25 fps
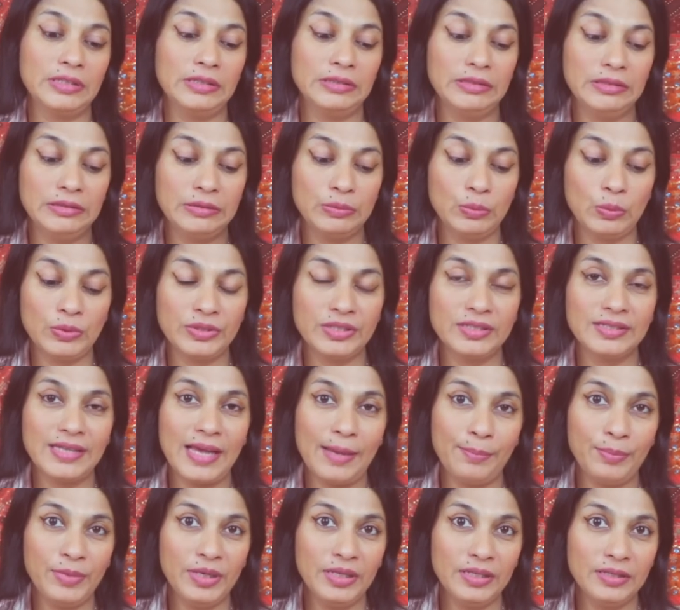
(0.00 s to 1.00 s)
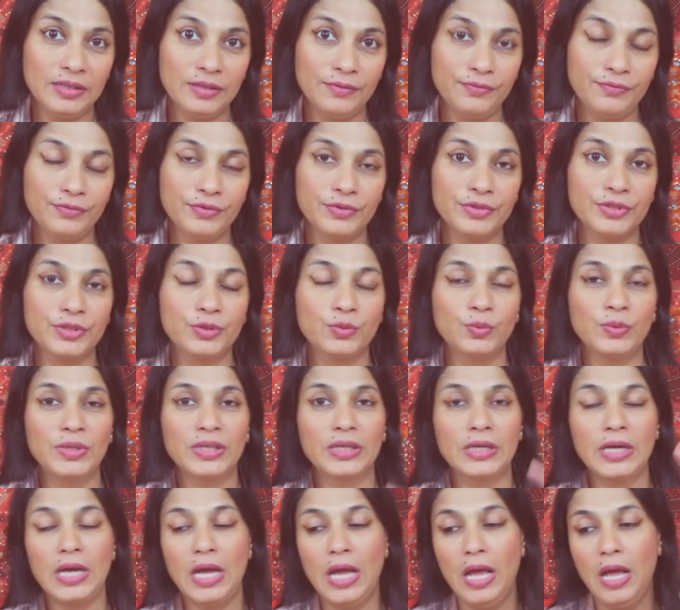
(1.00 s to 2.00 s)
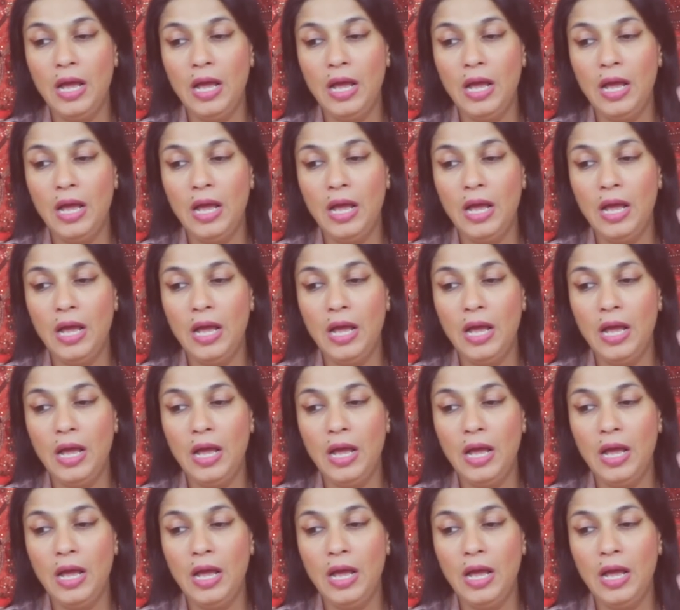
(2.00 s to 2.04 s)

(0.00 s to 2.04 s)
And this is what is happening in the first week.